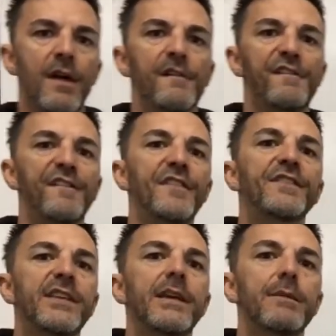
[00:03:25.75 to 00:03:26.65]

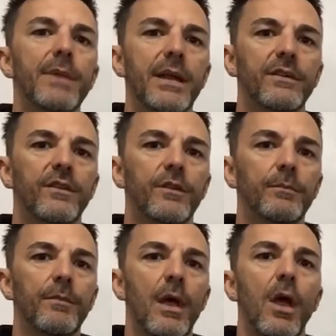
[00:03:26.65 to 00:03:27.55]
15
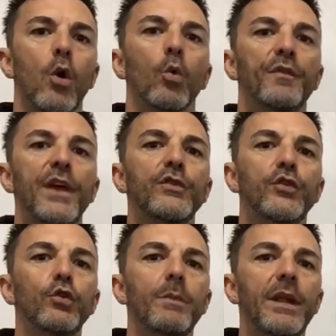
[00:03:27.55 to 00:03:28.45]
minutes with a
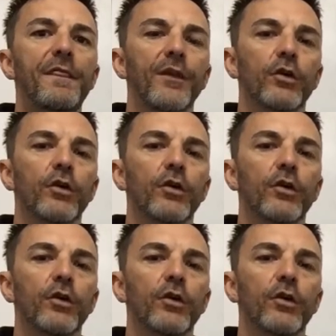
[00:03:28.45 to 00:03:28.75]
2-minute,